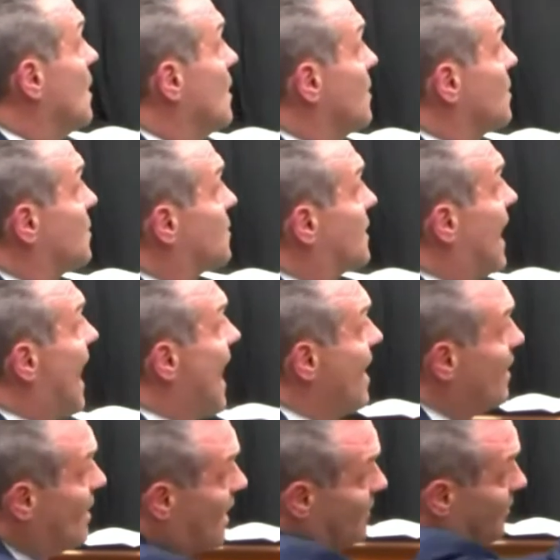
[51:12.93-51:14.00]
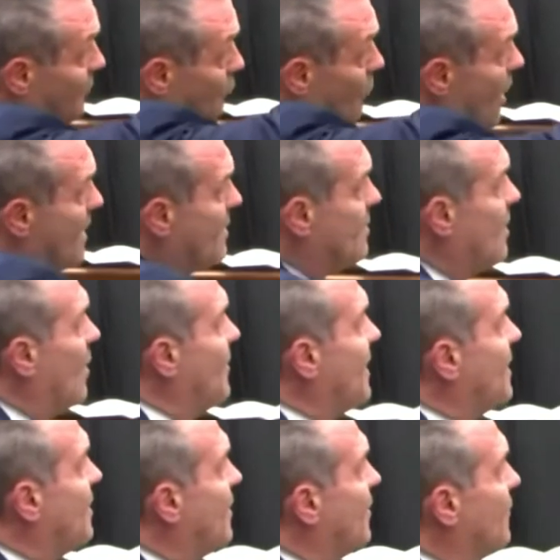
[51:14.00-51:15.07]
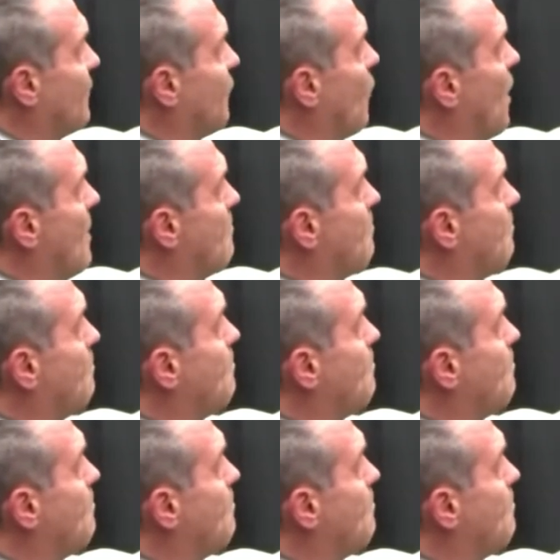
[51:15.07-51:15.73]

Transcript: This is Kyle on the right coming into the frame.